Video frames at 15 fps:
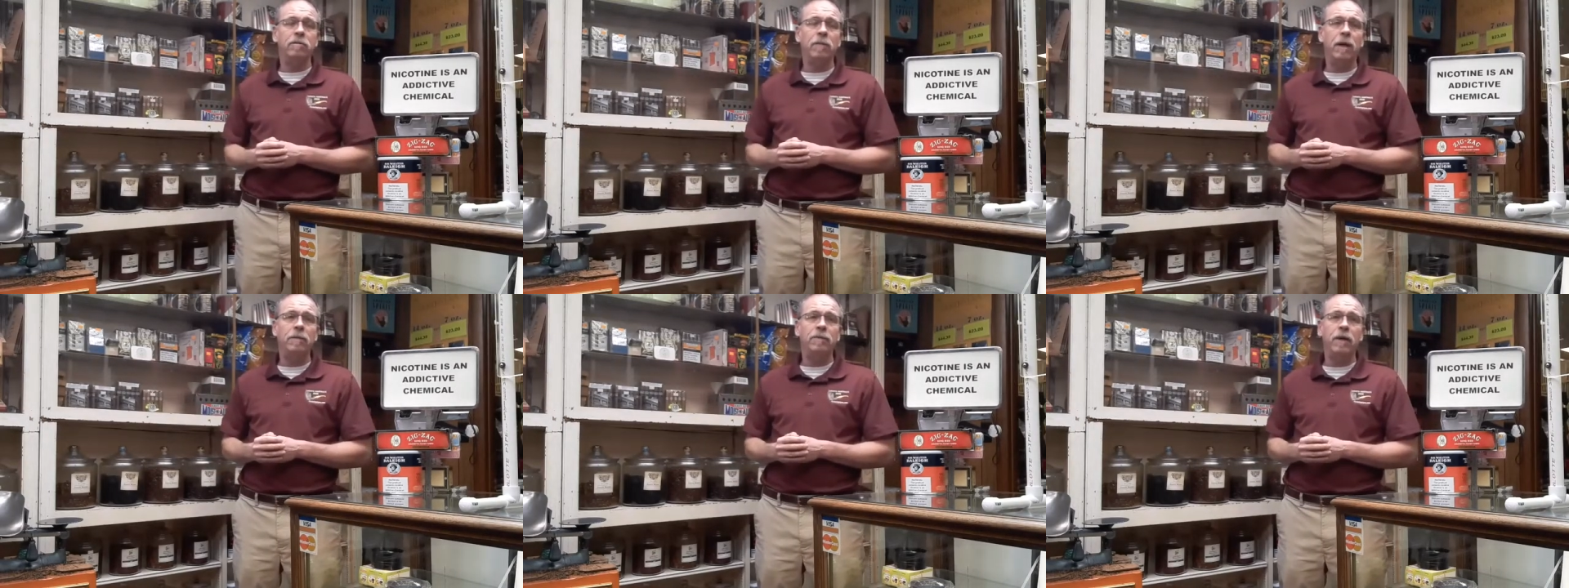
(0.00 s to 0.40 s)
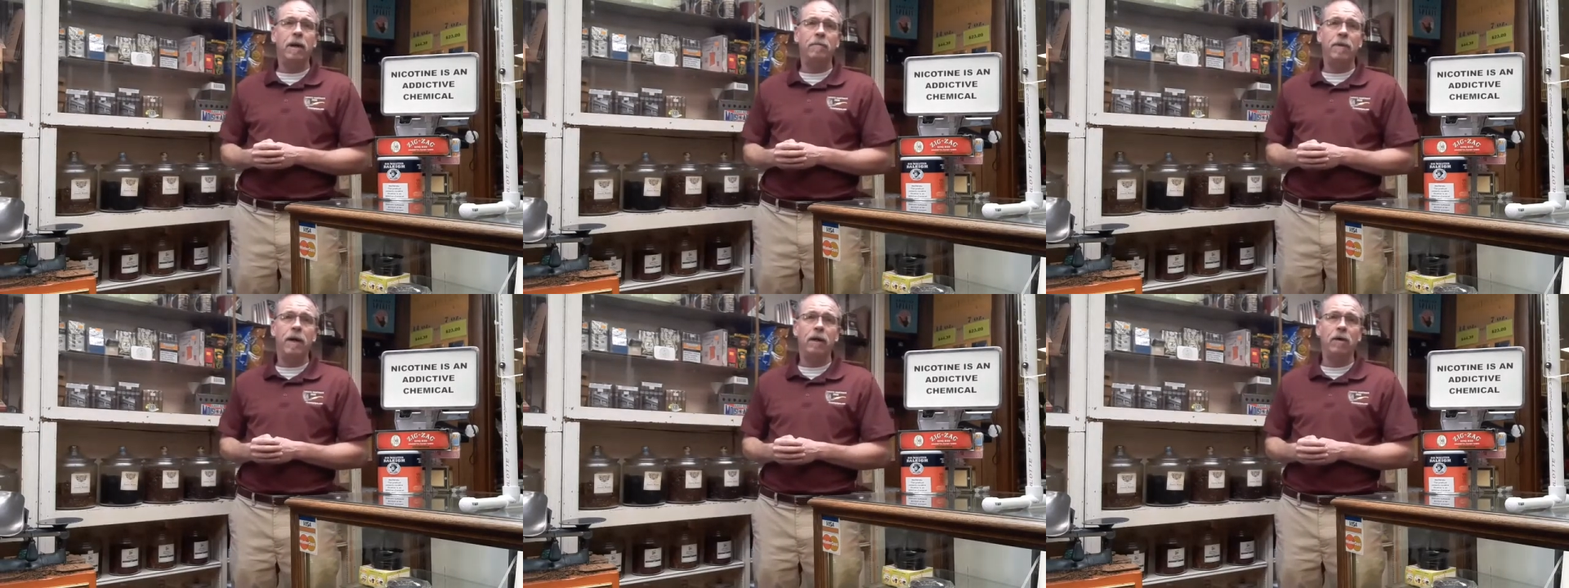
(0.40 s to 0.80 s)
Pipe
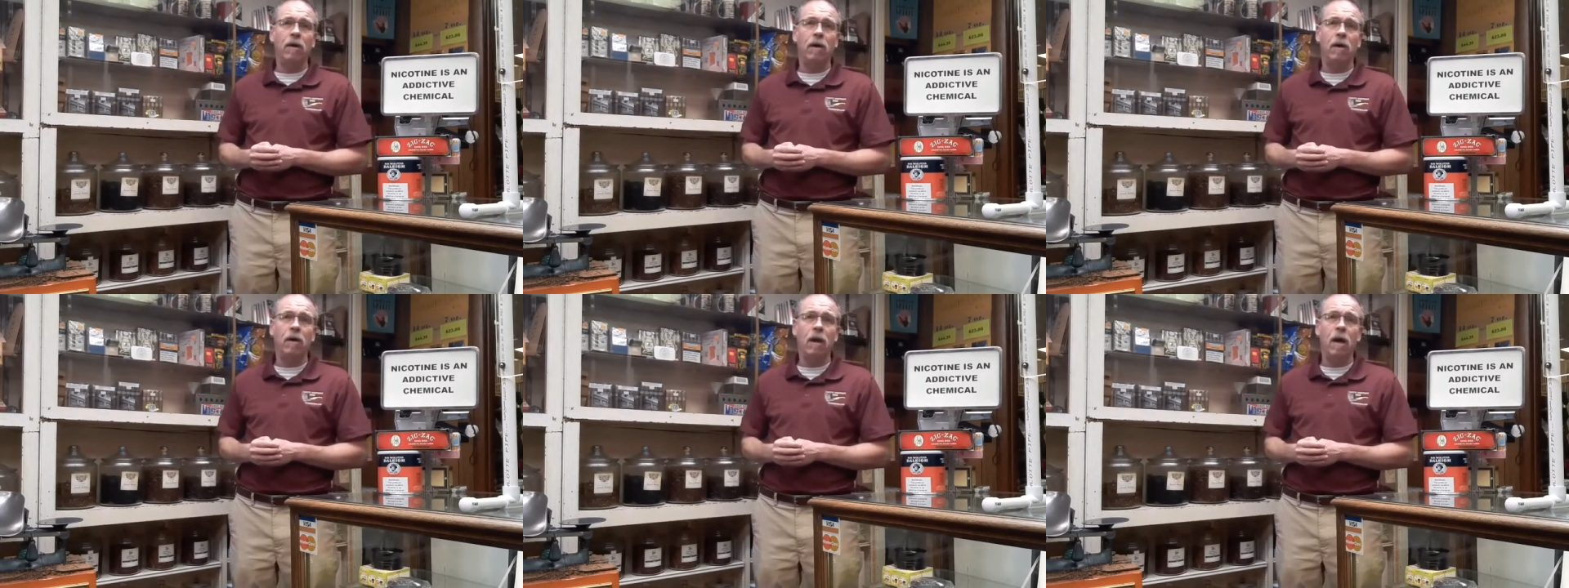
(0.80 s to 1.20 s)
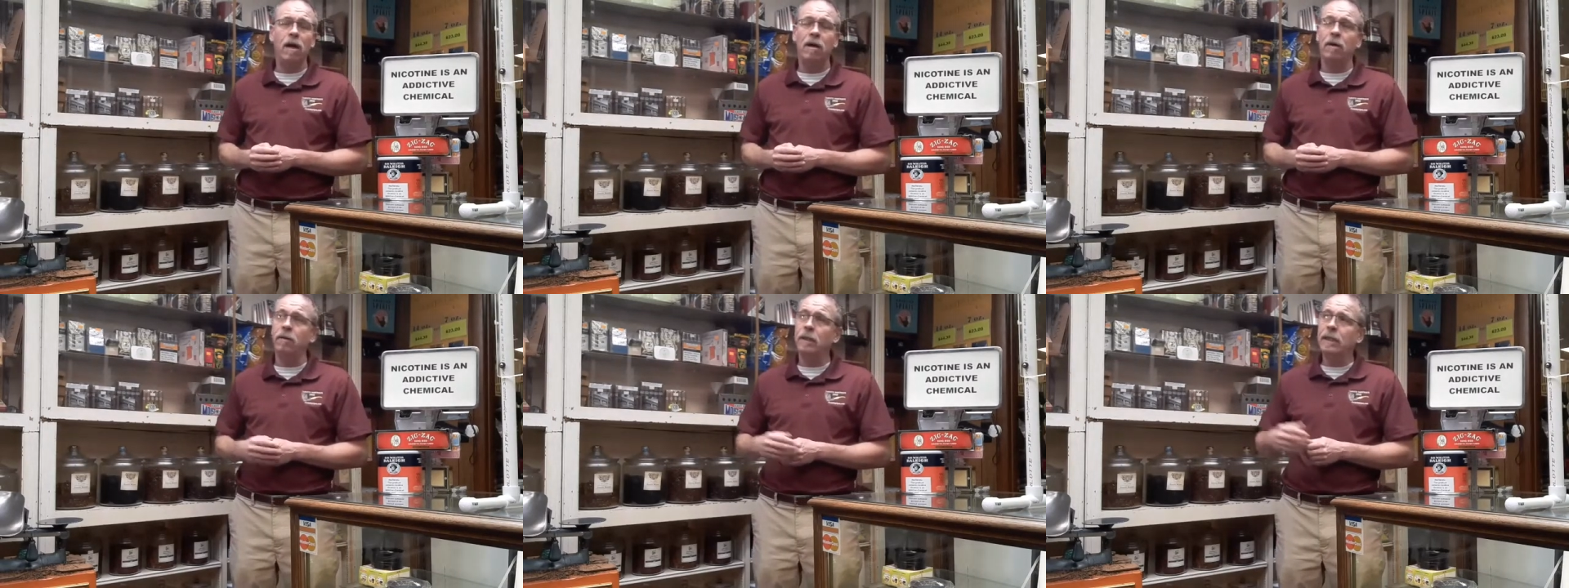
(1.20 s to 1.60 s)
Shop out of
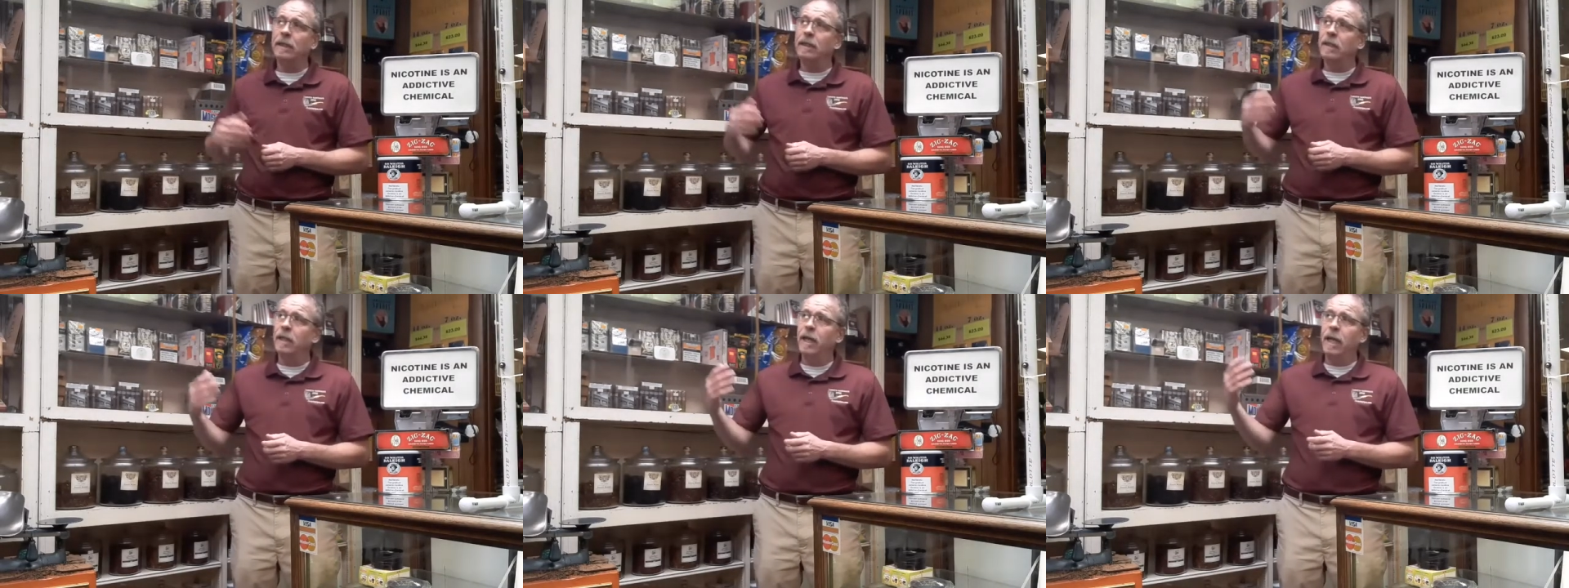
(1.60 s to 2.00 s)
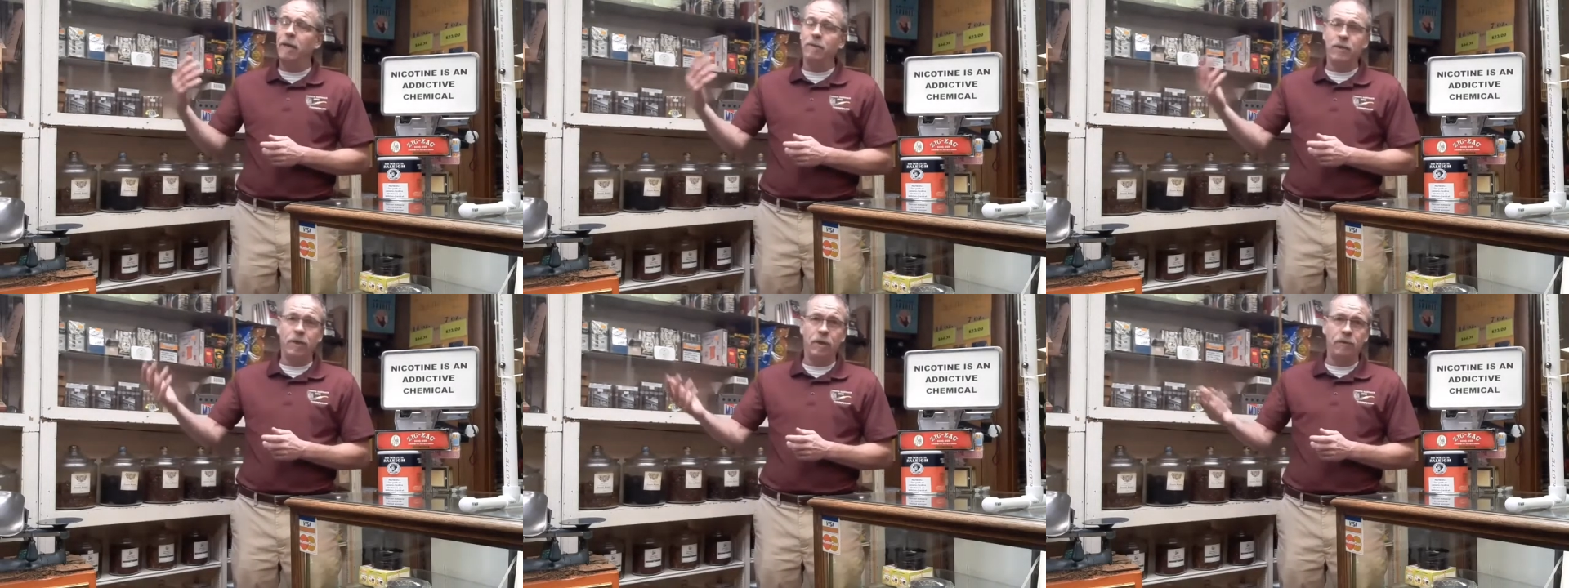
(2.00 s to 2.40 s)
Carlisle, he
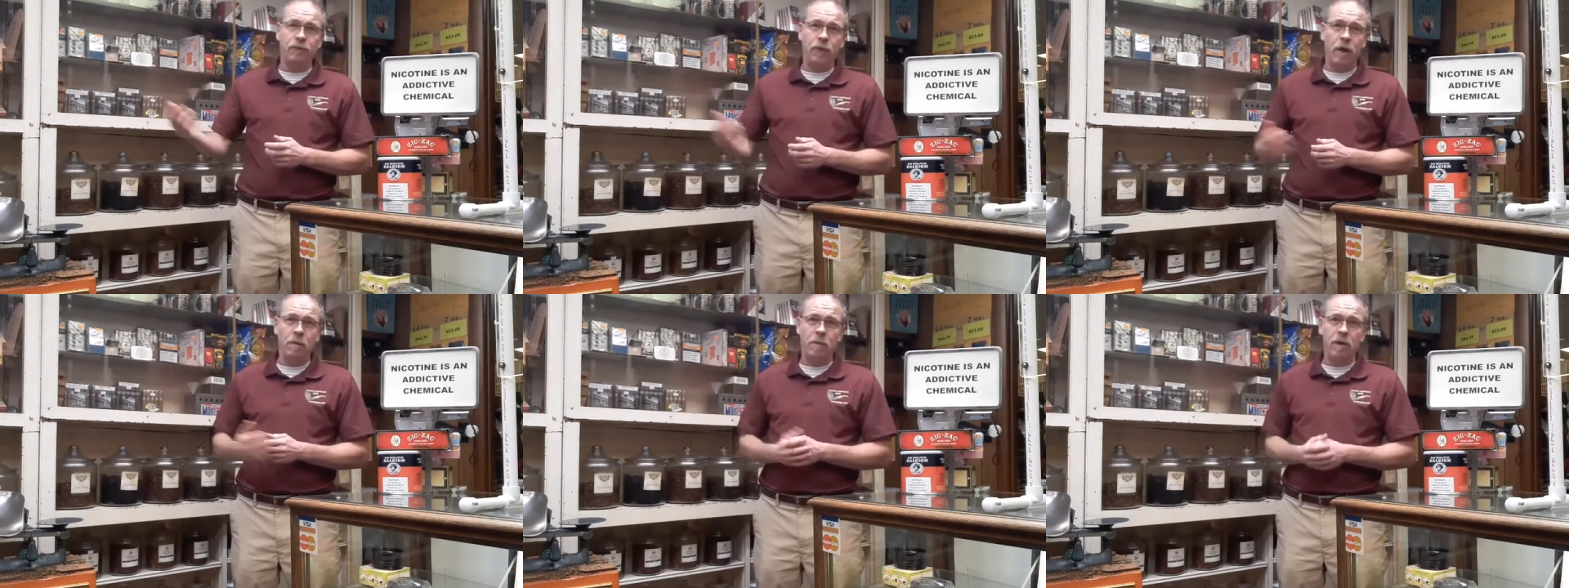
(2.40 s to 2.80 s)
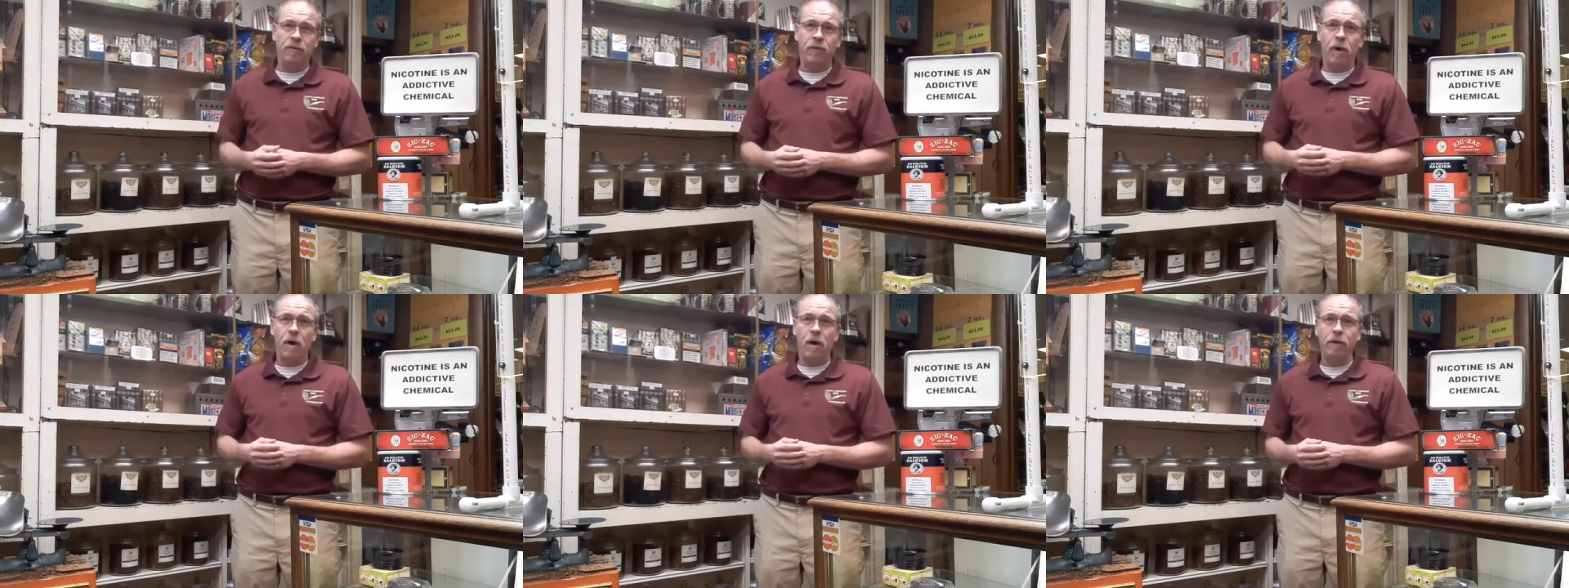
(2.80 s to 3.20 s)
was a good friend of my
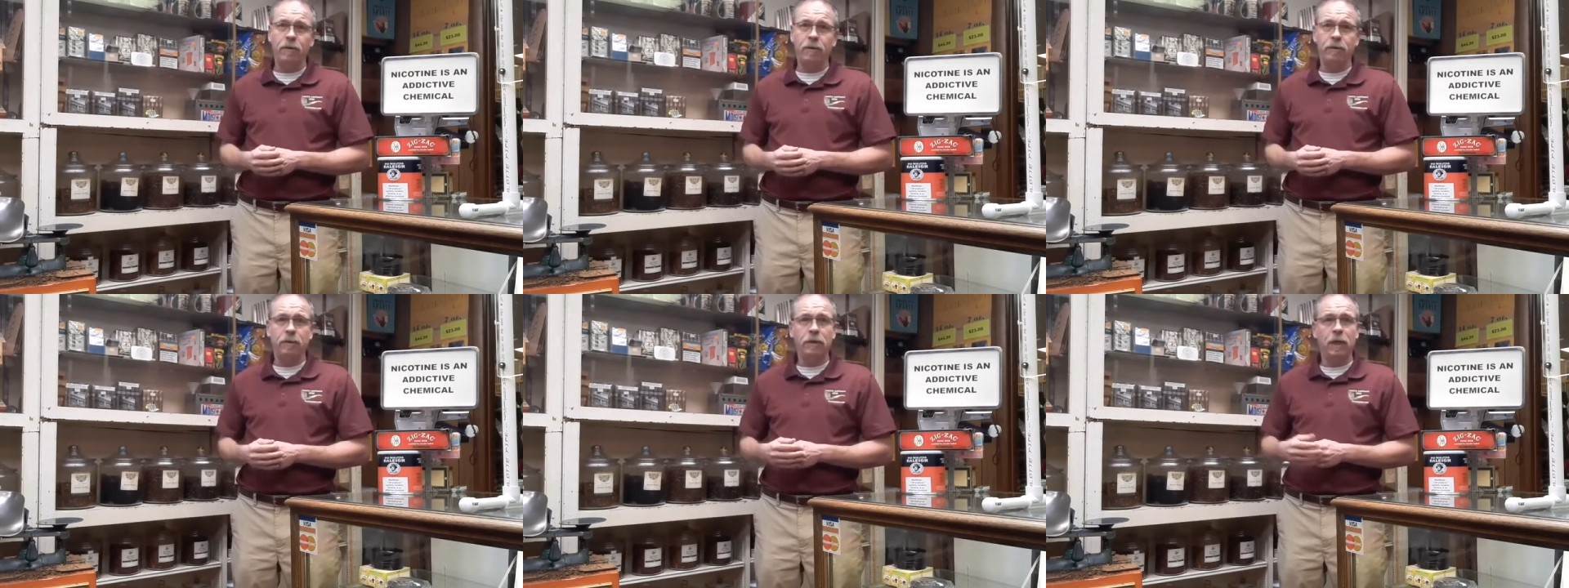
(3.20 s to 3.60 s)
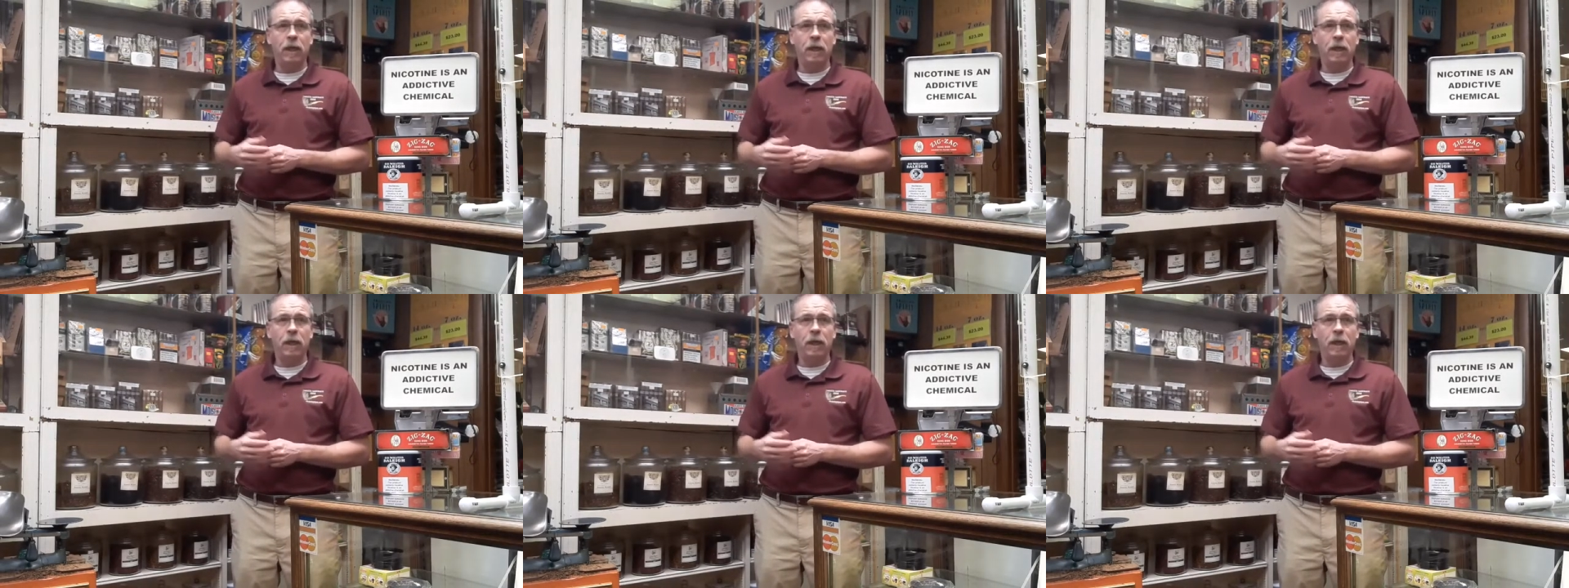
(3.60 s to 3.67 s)
father's.